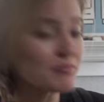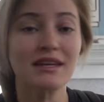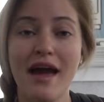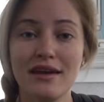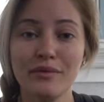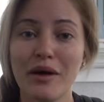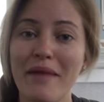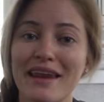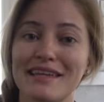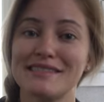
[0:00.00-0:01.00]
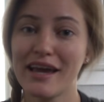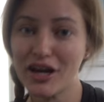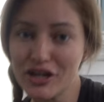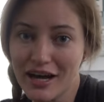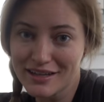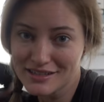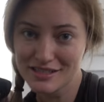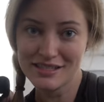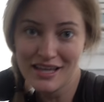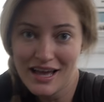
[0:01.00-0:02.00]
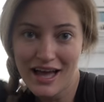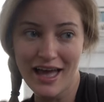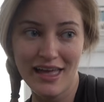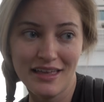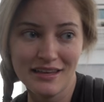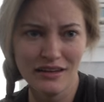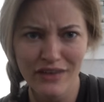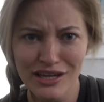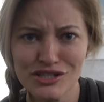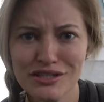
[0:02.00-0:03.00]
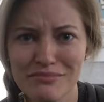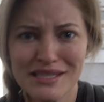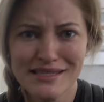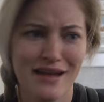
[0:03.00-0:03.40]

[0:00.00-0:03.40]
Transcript: I'm gonna edit while Maddie gets a haircut. And I've actually missed